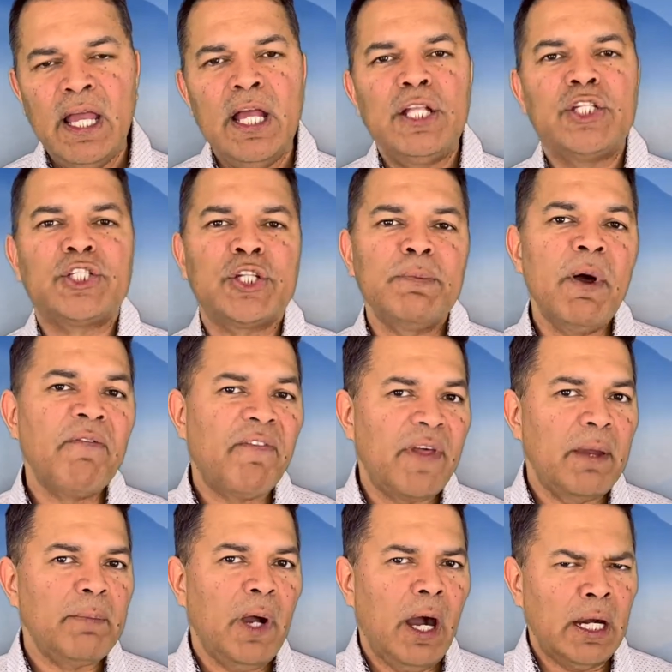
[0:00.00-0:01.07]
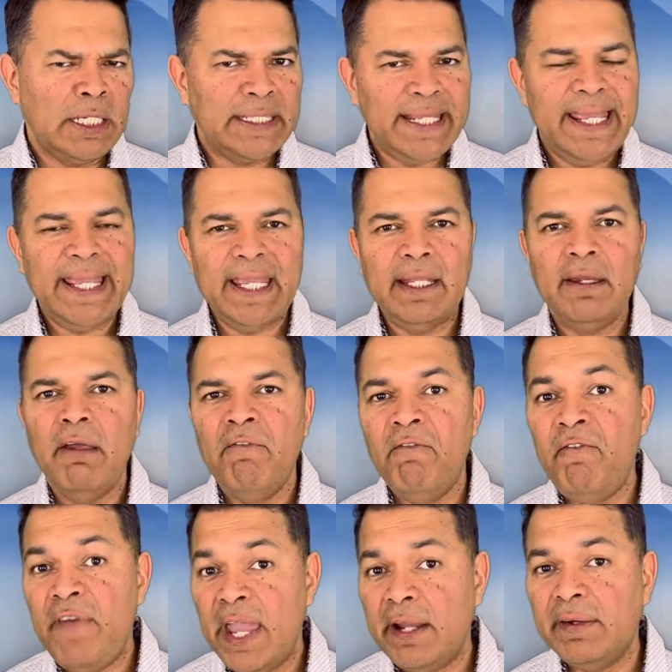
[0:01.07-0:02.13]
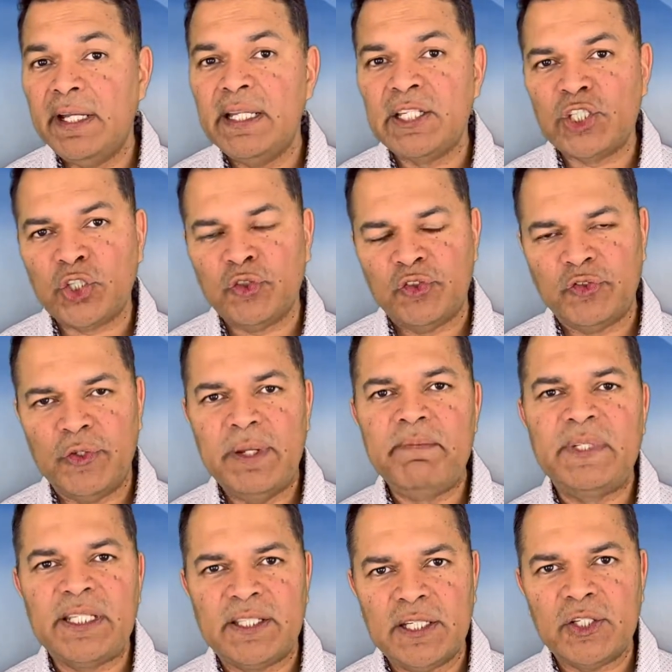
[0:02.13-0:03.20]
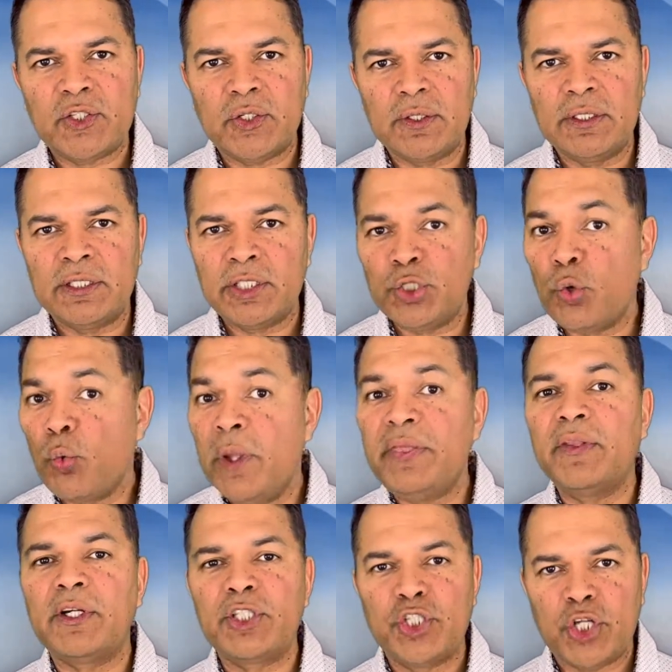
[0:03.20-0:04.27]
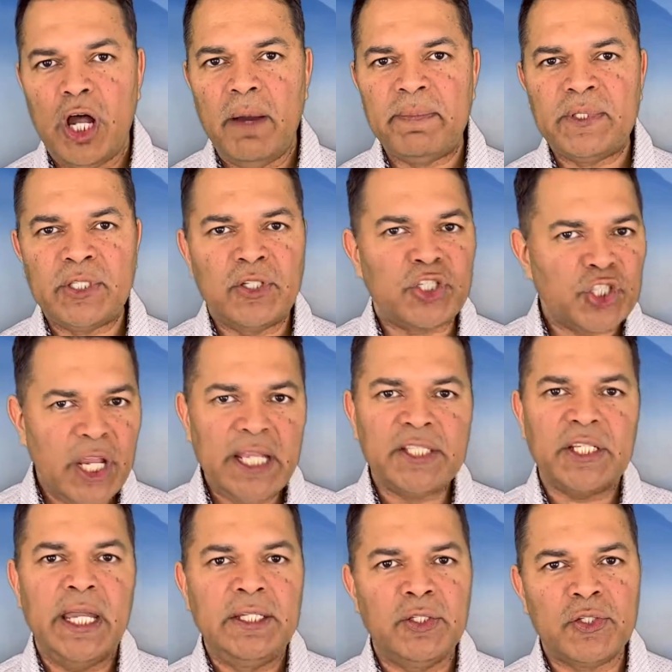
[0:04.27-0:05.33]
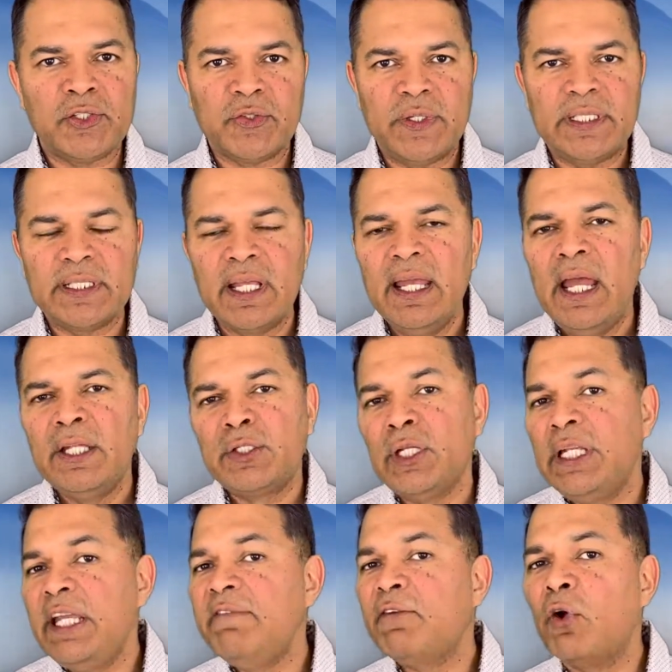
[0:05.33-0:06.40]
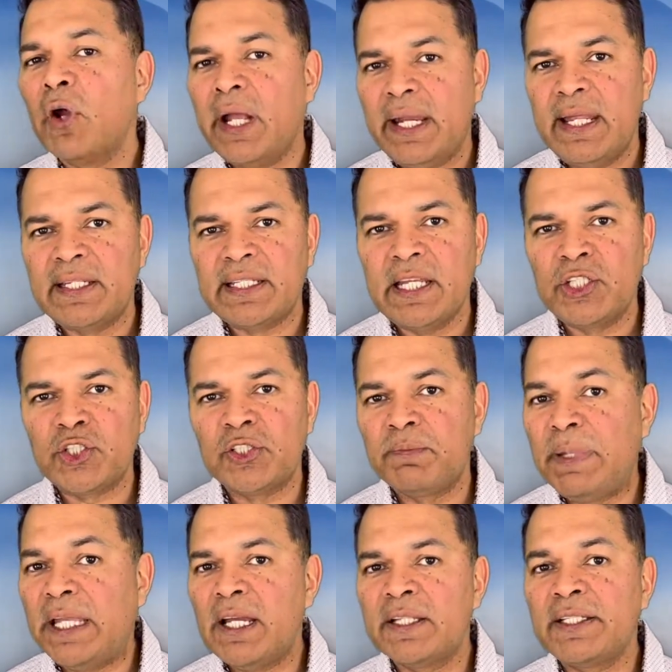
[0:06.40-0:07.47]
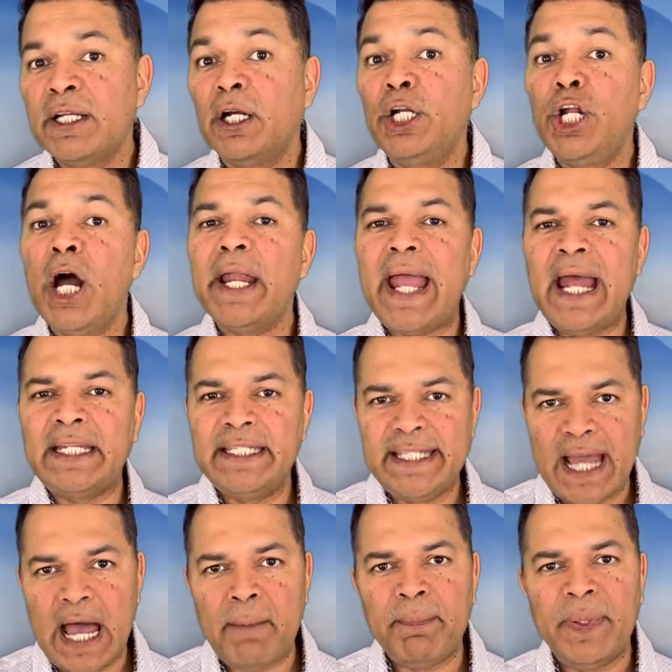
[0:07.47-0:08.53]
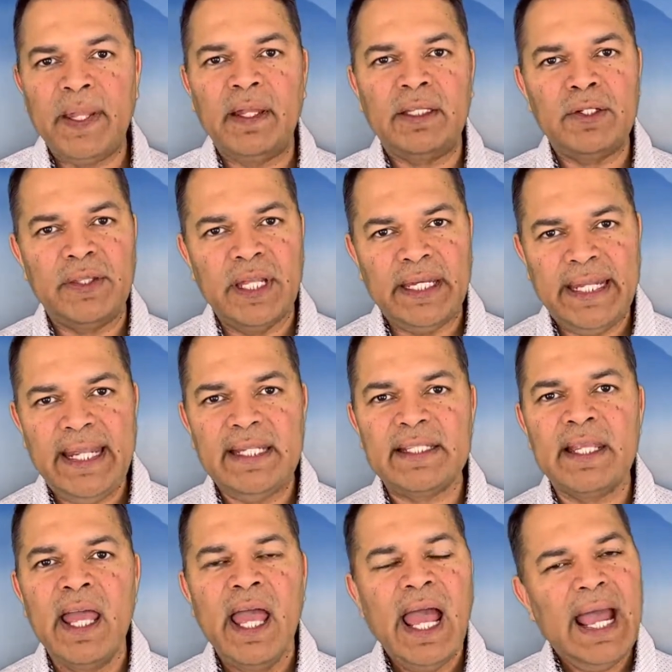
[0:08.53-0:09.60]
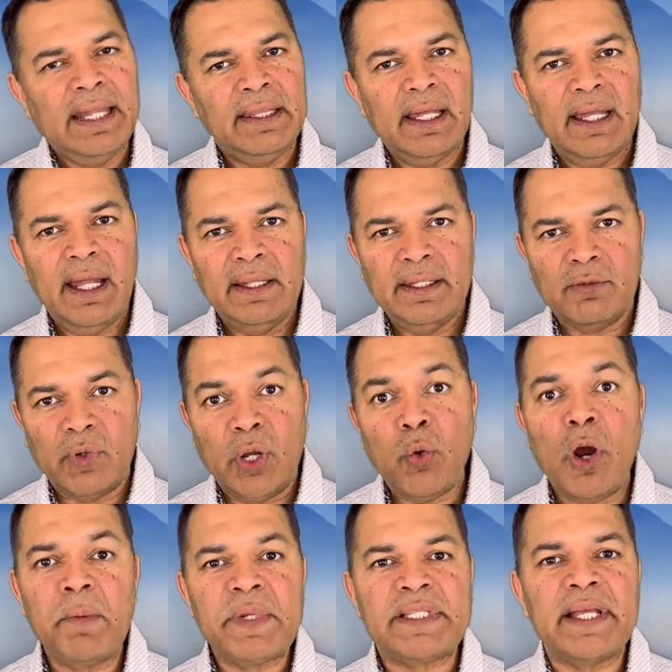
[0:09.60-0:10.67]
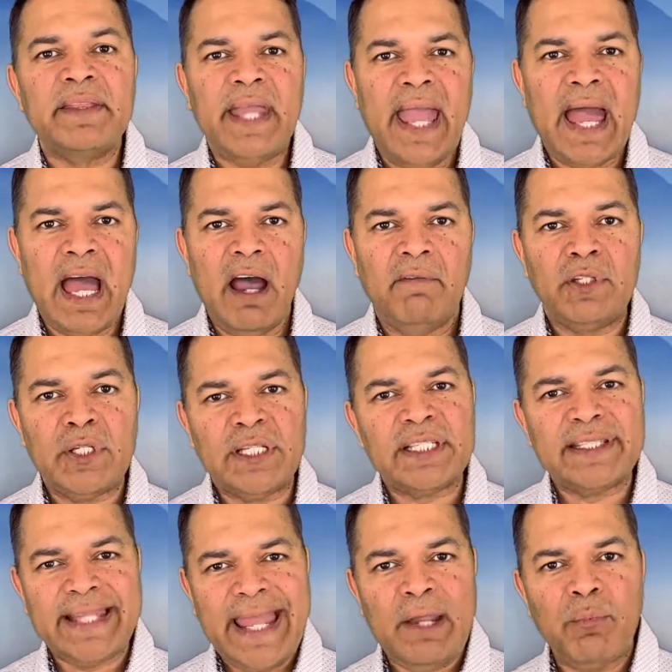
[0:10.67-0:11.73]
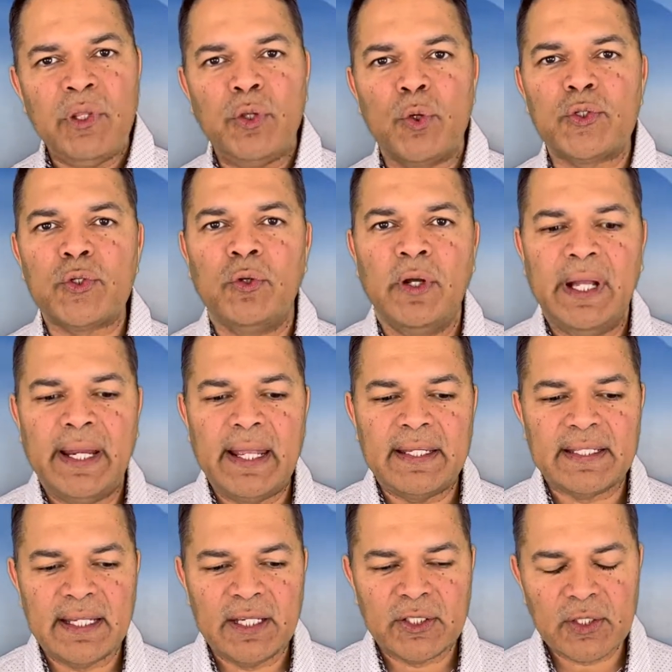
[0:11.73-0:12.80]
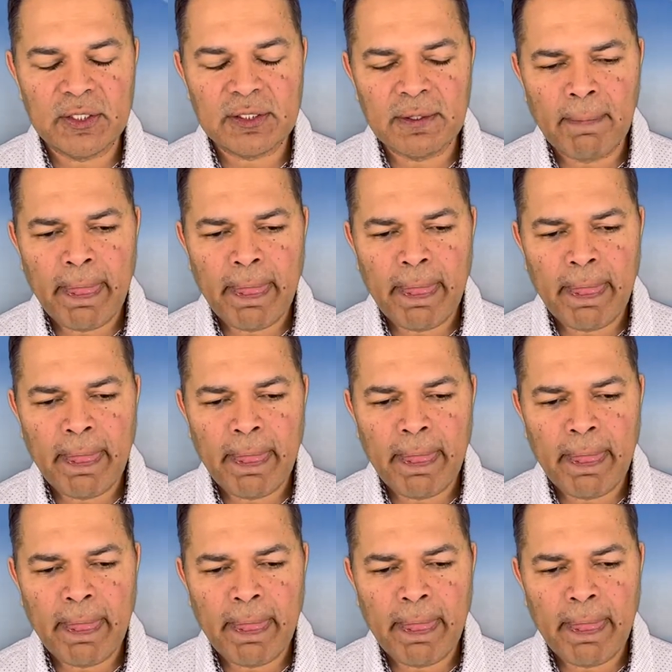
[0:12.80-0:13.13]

Some of them are taking very extreme decisions to quit their job, to change industries, to leave organizations because they are not adapting to the needs and the requirements that they have to stay with those organizations.